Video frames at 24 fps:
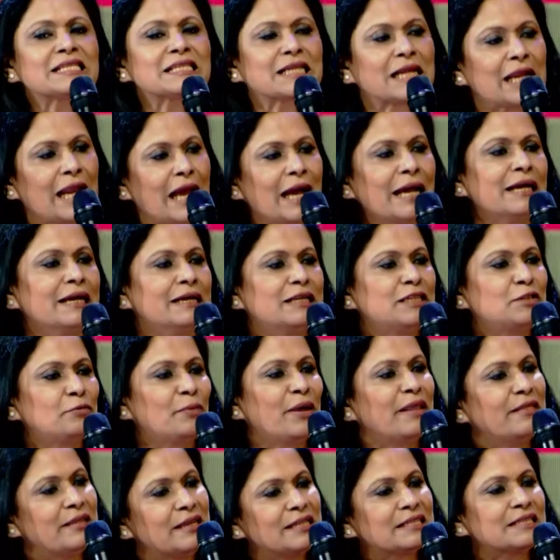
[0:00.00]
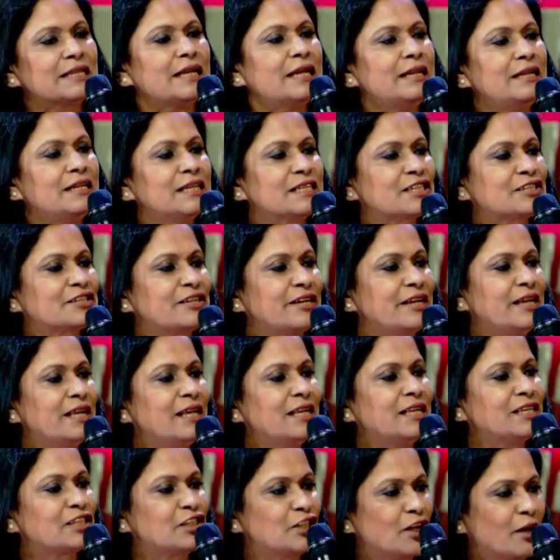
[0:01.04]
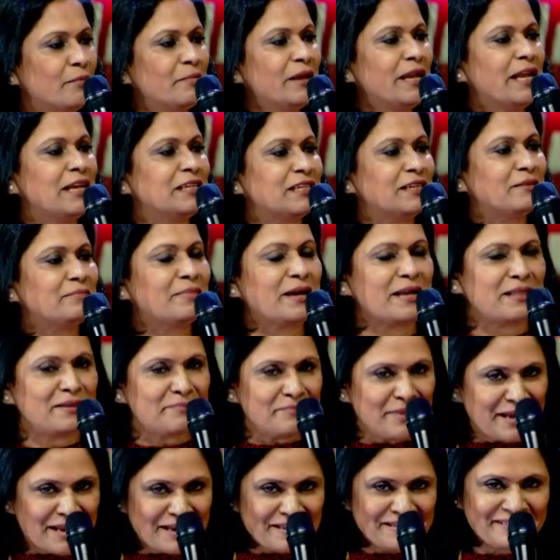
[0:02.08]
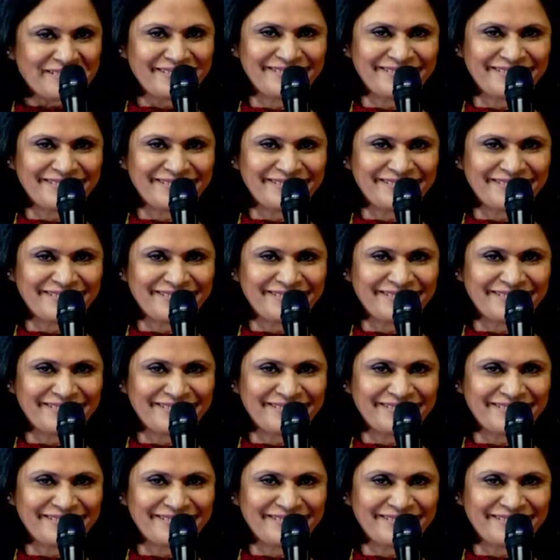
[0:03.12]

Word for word: clients when this industry is dominated by the men.